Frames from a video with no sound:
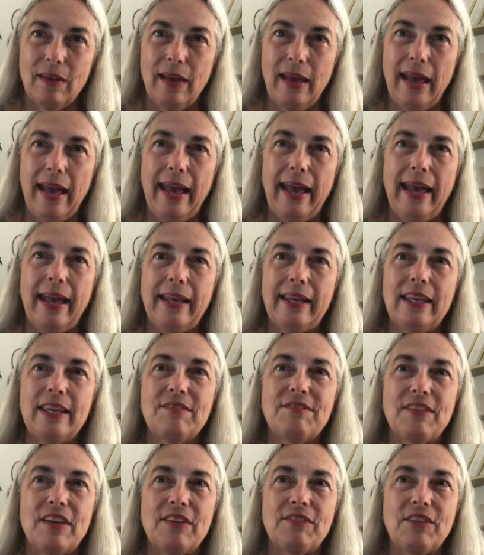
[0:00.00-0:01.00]
And
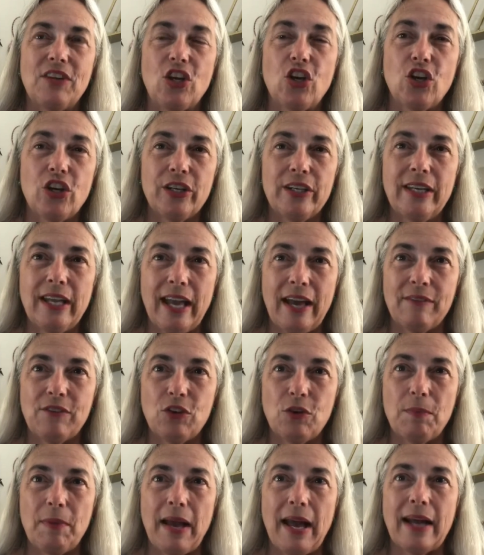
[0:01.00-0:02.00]
if he couldn't have
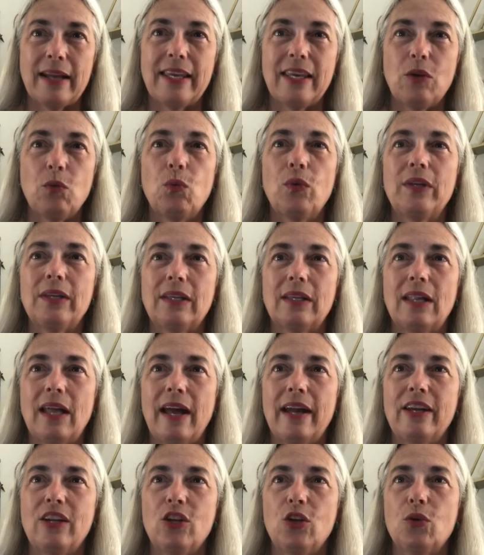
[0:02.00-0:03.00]
your back, he wouldn't
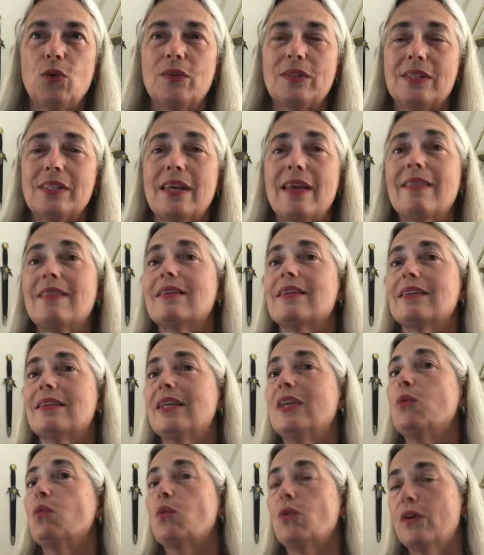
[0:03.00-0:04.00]
lie to you and say that
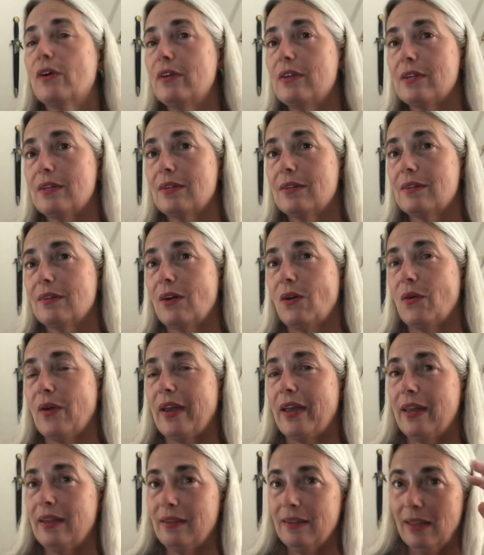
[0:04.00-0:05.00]
he would.
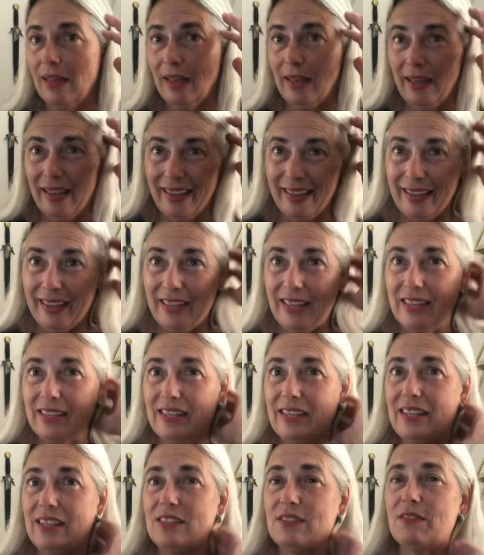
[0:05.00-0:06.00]
Okay?
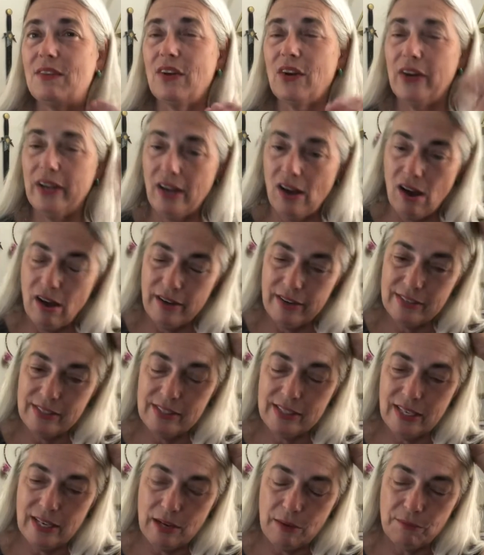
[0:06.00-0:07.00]
He's very
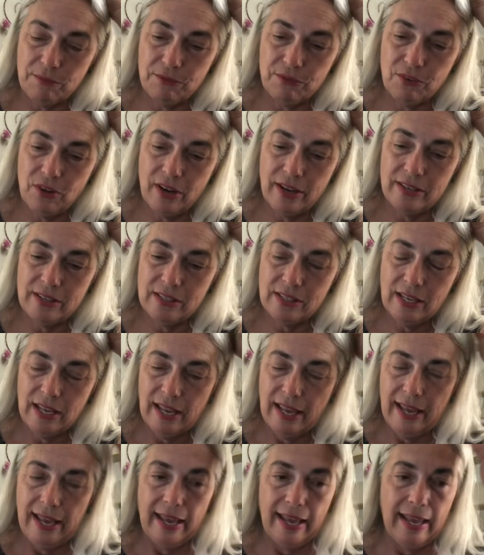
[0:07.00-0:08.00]
honest and upfront.
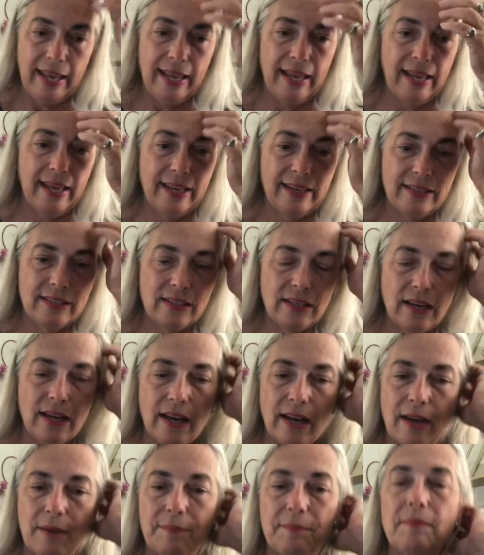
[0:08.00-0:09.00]
And
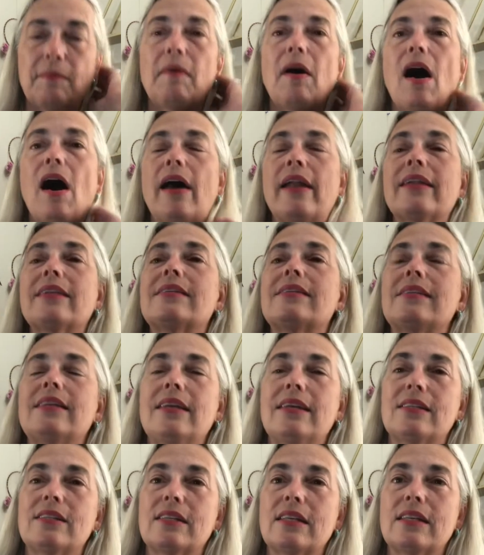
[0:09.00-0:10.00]

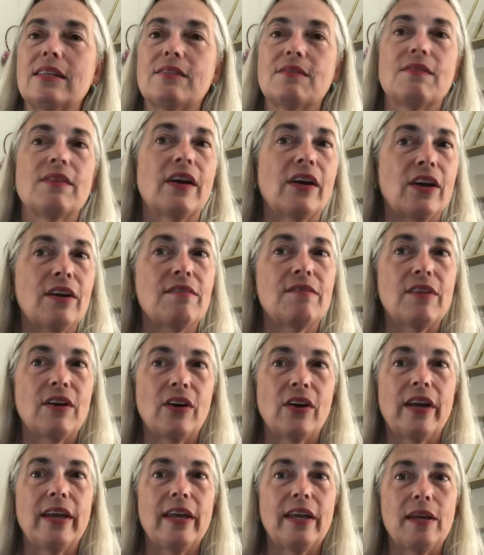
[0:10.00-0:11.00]
honesty is very,
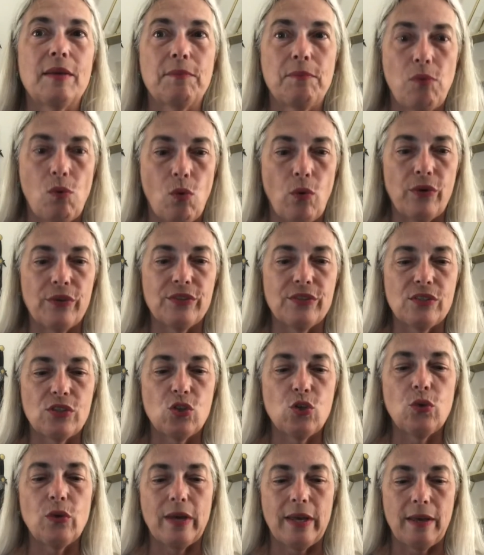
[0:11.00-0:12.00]
very important
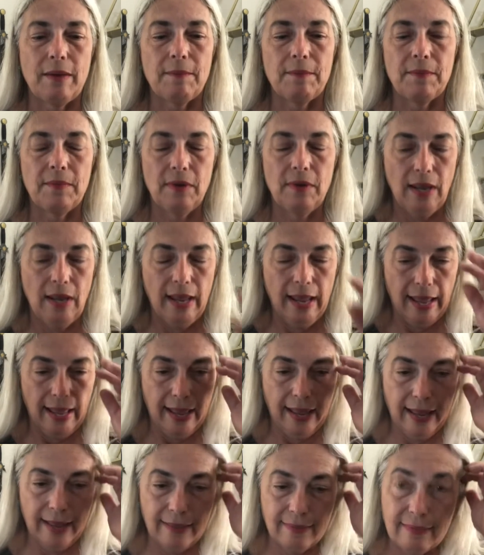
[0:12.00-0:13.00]
to him.
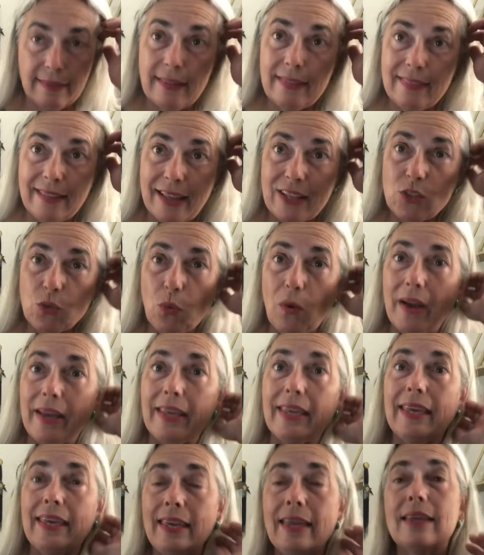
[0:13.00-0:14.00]
And that's why
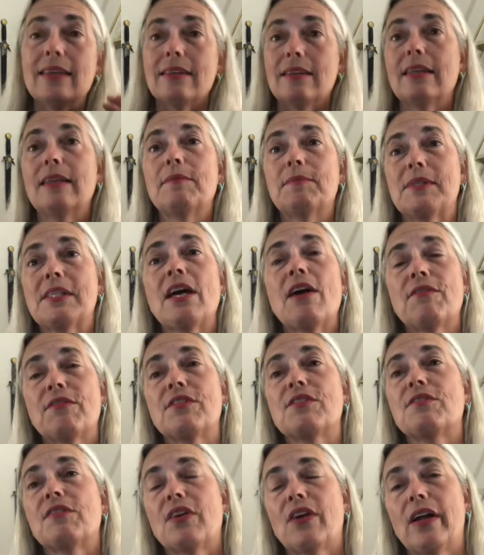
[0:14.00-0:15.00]
he himself
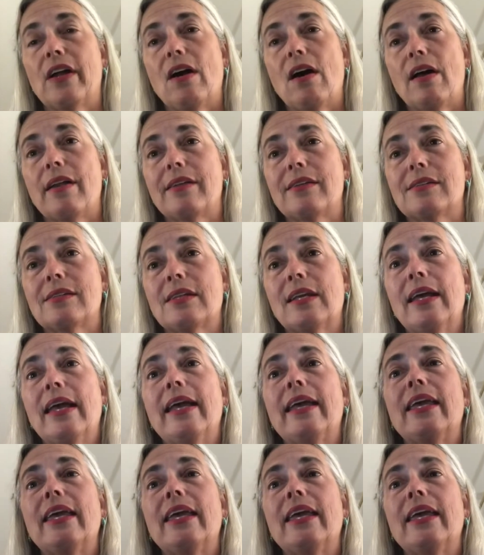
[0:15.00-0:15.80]
is very honest.